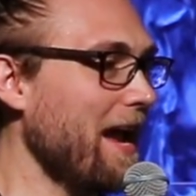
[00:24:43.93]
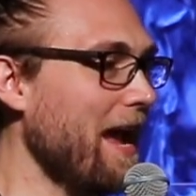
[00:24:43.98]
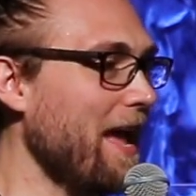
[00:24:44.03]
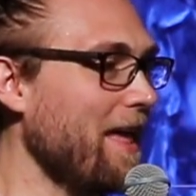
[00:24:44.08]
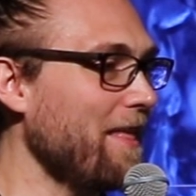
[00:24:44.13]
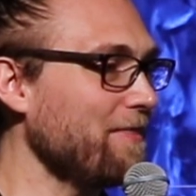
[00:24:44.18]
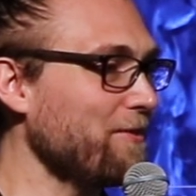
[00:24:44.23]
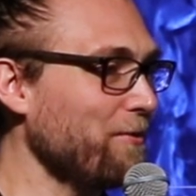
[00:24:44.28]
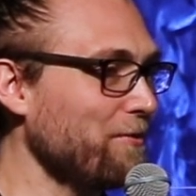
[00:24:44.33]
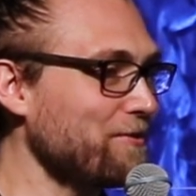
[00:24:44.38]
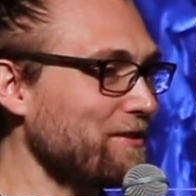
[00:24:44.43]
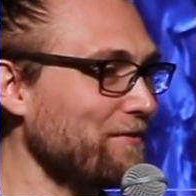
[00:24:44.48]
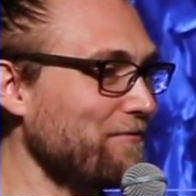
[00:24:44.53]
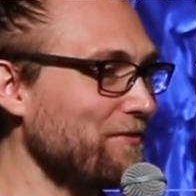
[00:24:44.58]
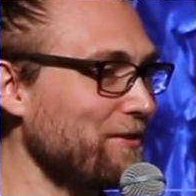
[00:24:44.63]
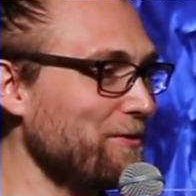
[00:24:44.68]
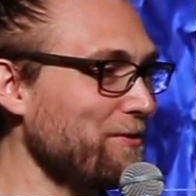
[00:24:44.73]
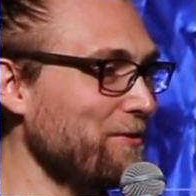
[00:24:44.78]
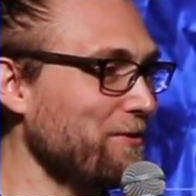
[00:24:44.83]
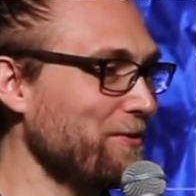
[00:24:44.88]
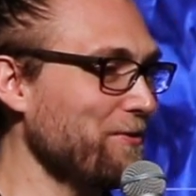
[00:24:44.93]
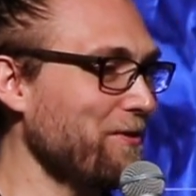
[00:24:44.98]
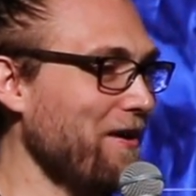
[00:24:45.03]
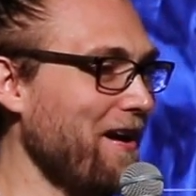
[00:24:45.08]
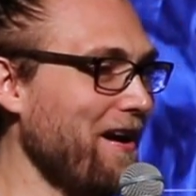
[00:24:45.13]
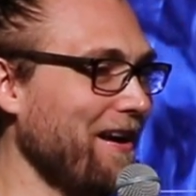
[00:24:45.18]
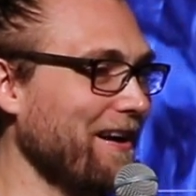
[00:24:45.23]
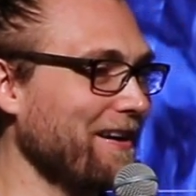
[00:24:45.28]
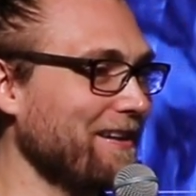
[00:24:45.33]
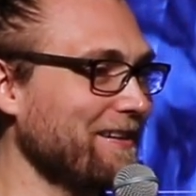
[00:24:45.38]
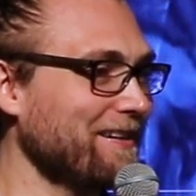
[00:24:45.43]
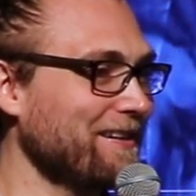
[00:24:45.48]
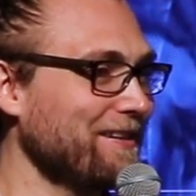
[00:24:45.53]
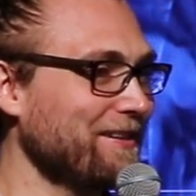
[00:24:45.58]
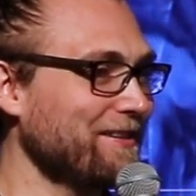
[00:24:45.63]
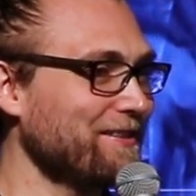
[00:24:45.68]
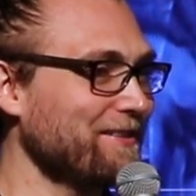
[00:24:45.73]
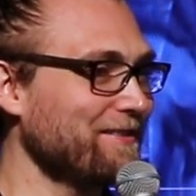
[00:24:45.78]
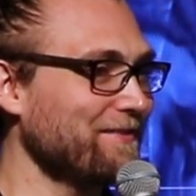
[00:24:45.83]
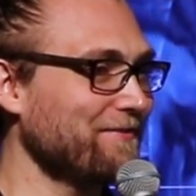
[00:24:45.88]
And those of you who are
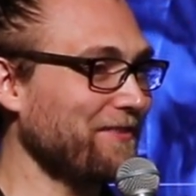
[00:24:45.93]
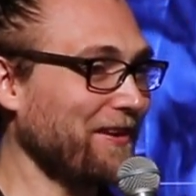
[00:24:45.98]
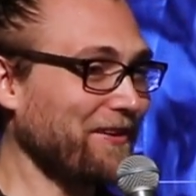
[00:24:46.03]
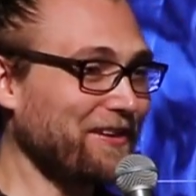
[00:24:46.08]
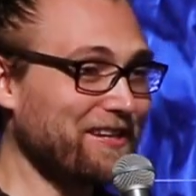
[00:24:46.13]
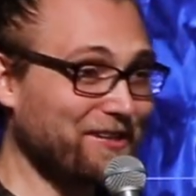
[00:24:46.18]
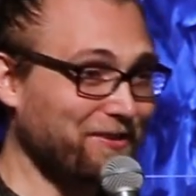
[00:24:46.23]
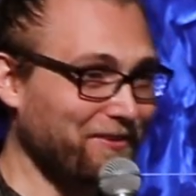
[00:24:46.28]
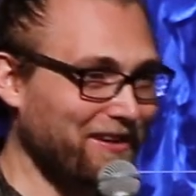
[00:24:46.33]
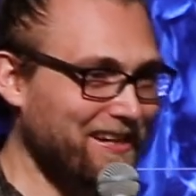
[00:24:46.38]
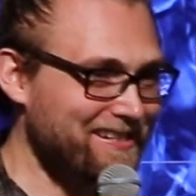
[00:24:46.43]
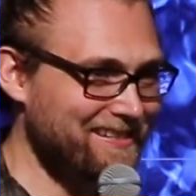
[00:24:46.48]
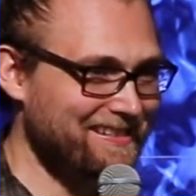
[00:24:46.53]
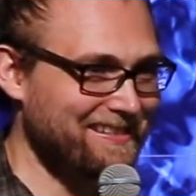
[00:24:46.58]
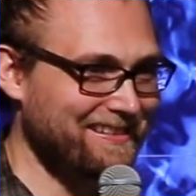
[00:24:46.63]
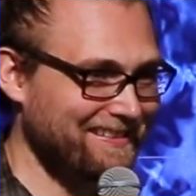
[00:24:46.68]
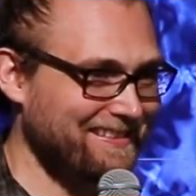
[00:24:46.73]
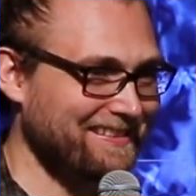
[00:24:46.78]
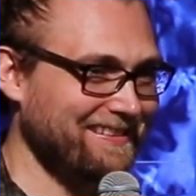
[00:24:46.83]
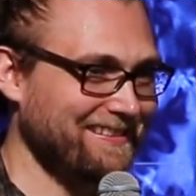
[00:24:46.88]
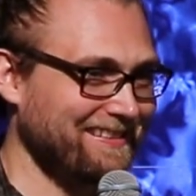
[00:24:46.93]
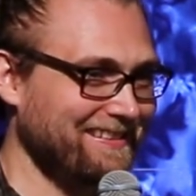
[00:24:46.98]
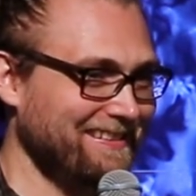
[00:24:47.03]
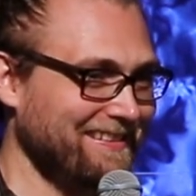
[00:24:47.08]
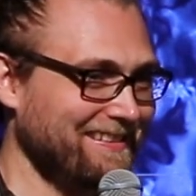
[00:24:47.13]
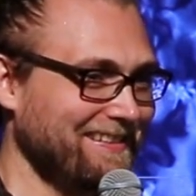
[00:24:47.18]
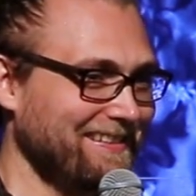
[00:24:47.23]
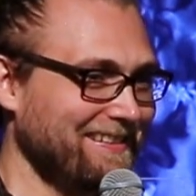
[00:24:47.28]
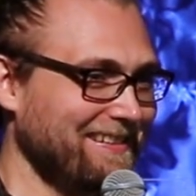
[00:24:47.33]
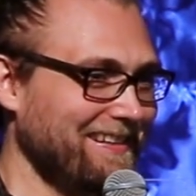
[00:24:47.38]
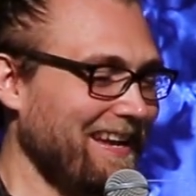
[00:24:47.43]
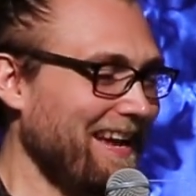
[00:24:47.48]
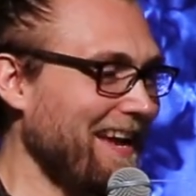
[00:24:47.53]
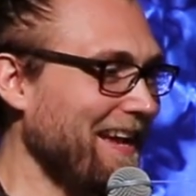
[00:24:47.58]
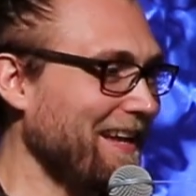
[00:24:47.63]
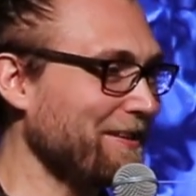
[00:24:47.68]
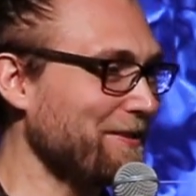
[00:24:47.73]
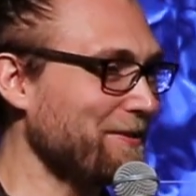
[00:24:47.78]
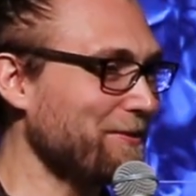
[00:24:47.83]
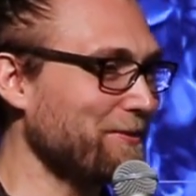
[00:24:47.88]
very gracious
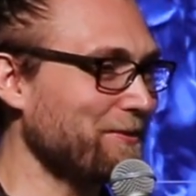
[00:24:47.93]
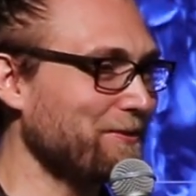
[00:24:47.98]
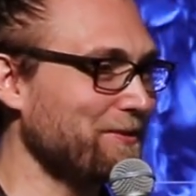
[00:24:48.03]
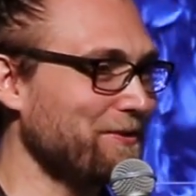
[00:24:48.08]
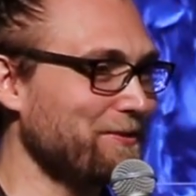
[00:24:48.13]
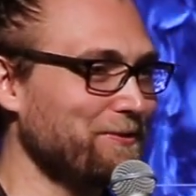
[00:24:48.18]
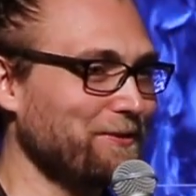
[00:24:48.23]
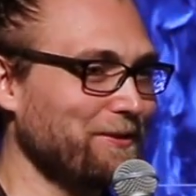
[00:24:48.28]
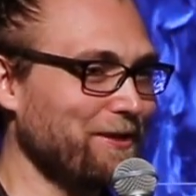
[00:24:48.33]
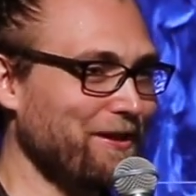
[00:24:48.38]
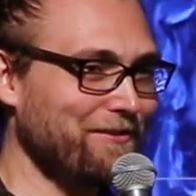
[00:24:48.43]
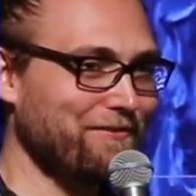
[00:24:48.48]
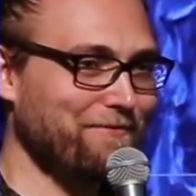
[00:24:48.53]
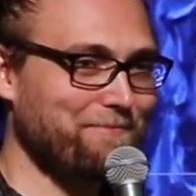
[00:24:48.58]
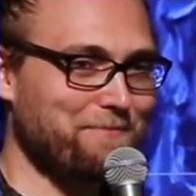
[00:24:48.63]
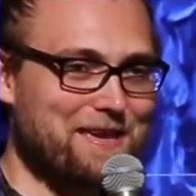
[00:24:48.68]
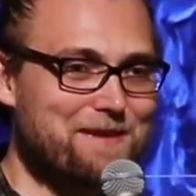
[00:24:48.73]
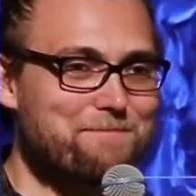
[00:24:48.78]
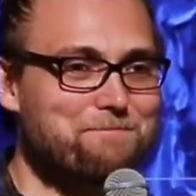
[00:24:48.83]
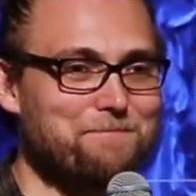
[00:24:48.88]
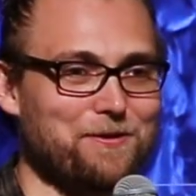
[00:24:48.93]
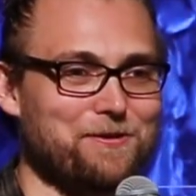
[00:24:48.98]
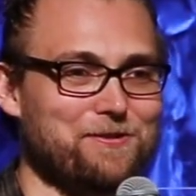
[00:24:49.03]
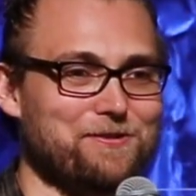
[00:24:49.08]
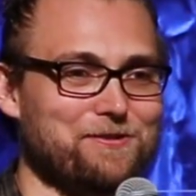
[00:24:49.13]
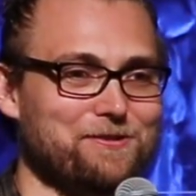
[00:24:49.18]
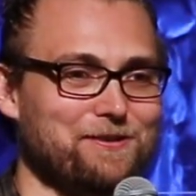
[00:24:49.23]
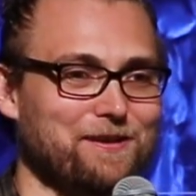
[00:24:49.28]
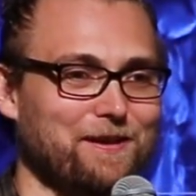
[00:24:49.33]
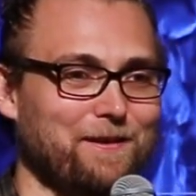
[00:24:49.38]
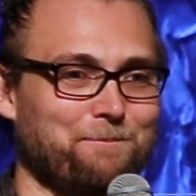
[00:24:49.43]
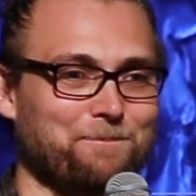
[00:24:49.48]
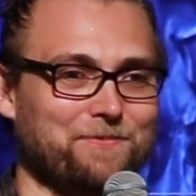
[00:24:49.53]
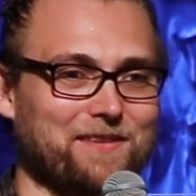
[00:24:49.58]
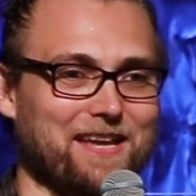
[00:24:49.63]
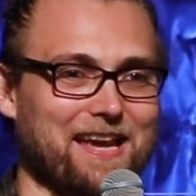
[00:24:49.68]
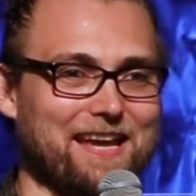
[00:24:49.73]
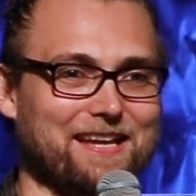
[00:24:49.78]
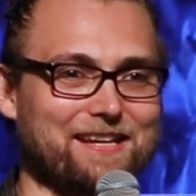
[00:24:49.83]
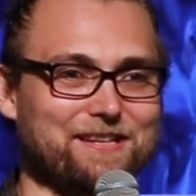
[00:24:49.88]
and you love people
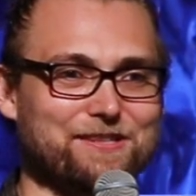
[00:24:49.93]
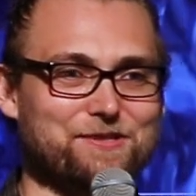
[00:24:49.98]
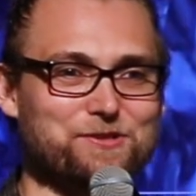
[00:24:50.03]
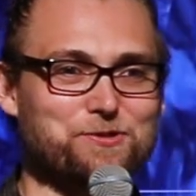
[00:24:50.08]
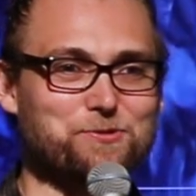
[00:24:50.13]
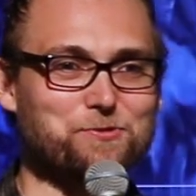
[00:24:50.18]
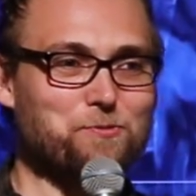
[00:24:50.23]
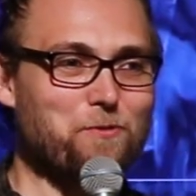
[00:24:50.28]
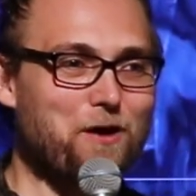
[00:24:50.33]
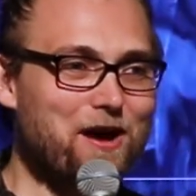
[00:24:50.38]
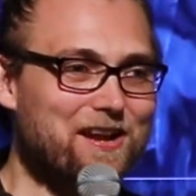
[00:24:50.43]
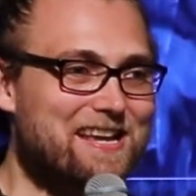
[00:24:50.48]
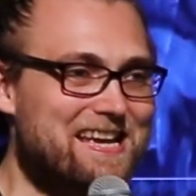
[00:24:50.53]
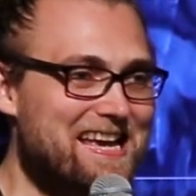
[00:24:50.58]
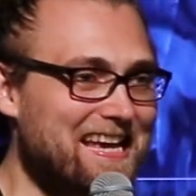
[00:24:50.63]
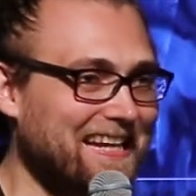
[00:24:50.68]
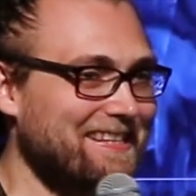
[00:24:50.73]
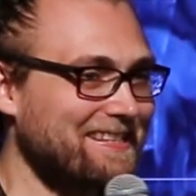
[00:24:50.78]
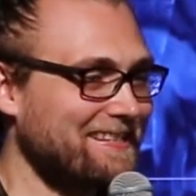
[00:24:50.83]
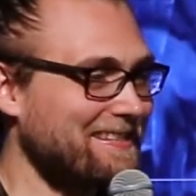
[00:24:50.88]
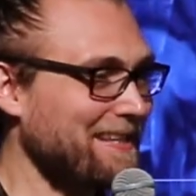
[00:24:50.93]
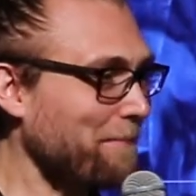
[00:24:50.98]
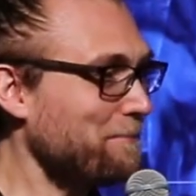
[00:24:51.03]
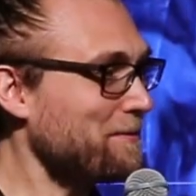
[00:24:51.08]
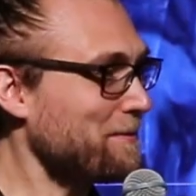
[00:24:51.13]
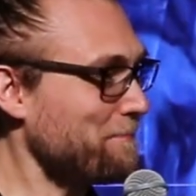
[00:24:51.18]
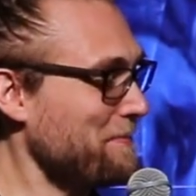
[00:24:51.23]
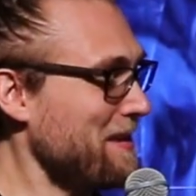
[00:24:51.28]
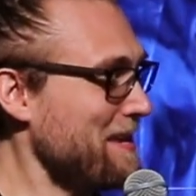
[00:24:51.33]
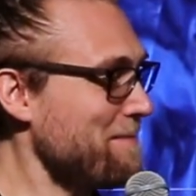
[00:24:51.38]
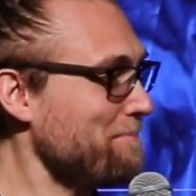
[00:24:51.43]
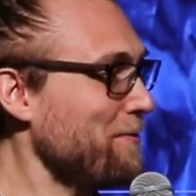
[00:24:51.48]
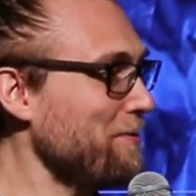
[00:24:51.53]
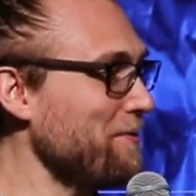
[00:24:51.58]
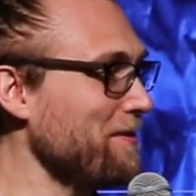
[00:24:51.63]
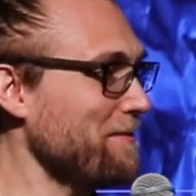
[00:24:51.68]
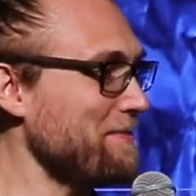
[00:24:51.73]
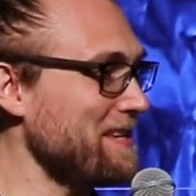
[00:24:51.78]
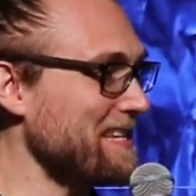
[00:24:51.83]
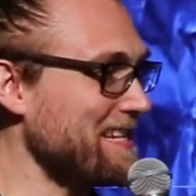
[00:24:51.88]
and you want to accept
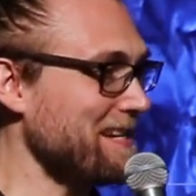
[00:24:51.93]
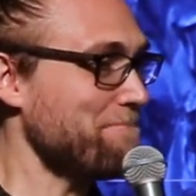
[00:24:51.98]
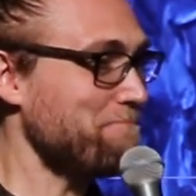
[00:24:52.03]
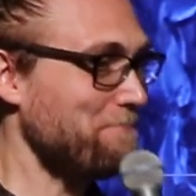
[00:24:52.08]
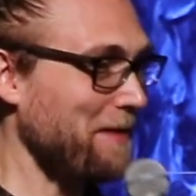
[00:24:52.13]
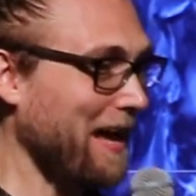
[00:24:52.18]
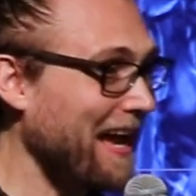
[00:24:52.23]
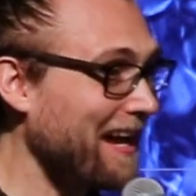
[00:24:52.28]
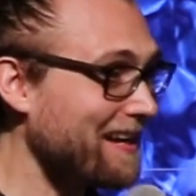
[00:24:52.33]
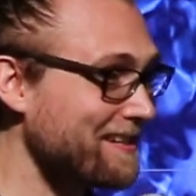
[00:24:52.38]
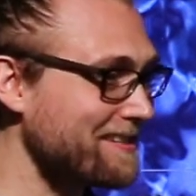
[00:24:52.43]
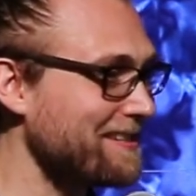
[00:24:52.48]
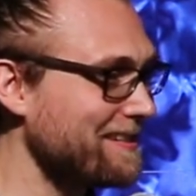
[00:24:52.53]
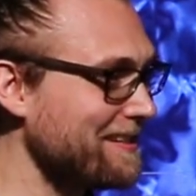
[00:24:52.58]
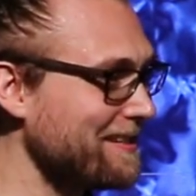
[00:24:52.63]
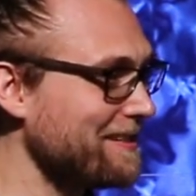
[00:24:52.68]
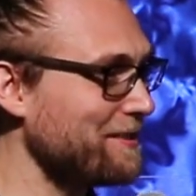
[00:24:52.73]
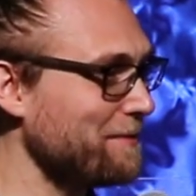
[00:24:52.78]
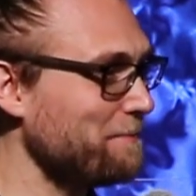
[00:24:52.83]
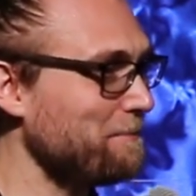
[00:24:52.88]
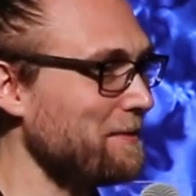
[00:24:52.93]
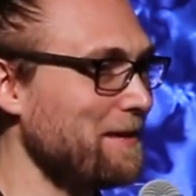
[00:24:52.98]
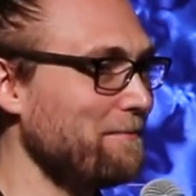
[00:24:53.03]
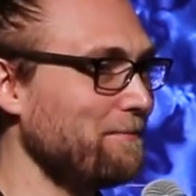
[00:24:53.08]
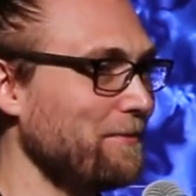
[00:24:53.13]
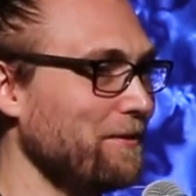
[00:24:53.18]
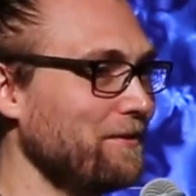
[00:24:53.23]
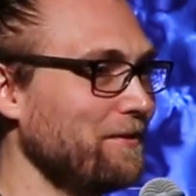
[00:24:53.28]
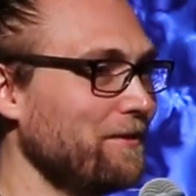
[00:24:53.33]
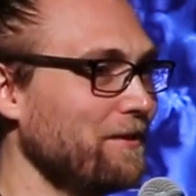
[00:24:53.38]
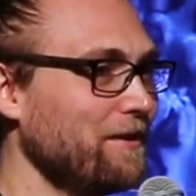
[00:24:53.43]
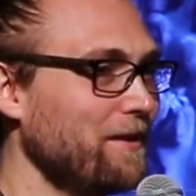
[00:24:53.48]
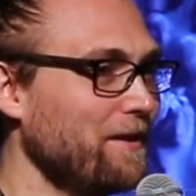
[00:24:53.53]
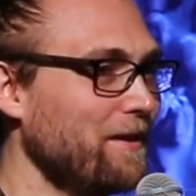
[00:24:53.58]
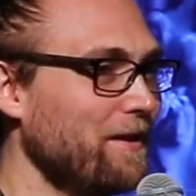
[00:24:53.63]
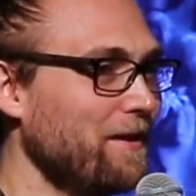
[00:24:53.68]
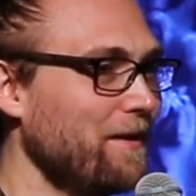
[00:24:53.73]
people and be compassionate to people,